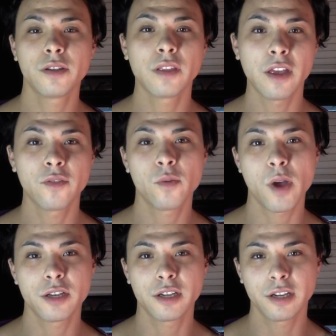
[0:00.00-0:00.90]
thanks for
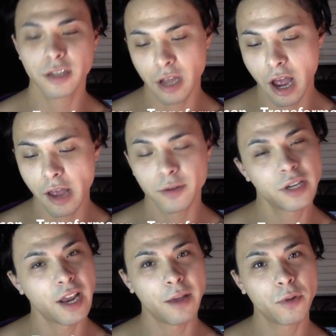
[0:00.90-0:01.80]
watching.
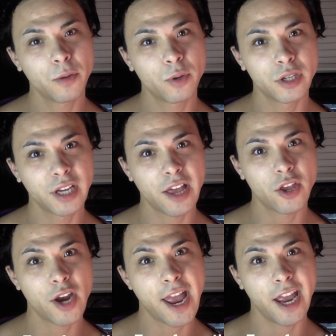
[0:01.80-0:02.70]
Today I'm gonna put
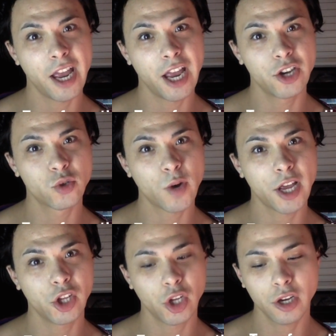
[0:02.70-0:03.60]
together a
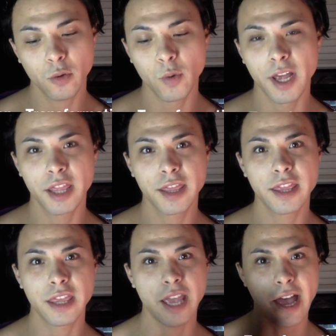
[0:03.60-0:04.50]
drag look
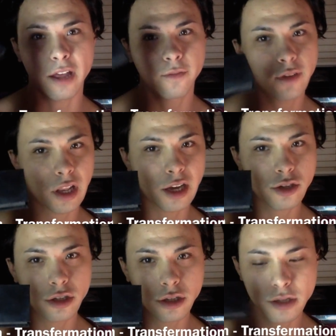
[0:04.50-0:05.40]
with the e.l.f.
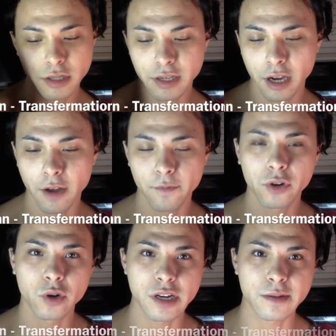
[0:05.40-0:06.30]
collections I got for
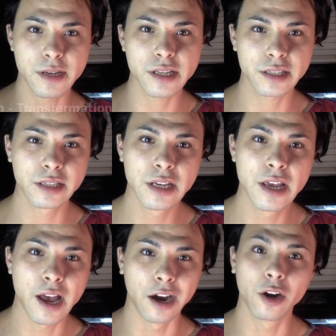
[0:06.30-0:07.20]
Christmas.
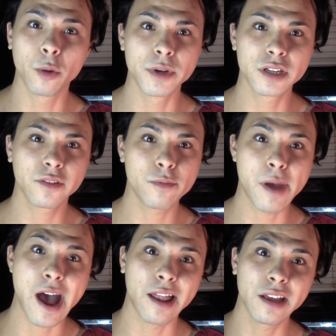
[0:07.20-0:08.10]
I got a whole bunch of different
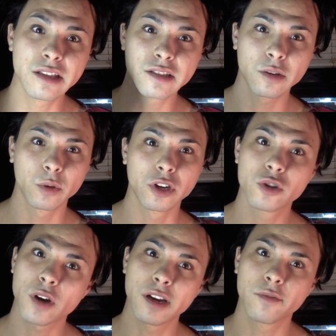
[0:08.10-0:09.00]
palettes, so we're gonna
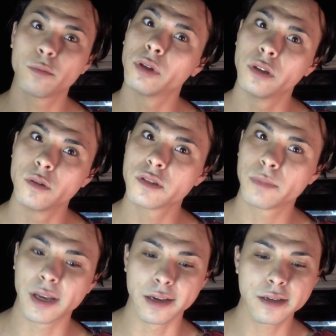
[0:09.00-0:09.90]
try different blues and
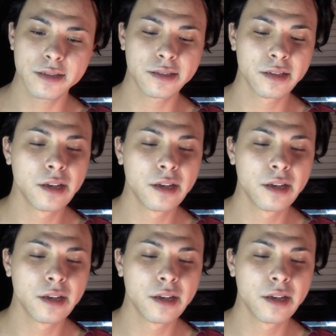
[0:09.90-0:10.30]
pinks.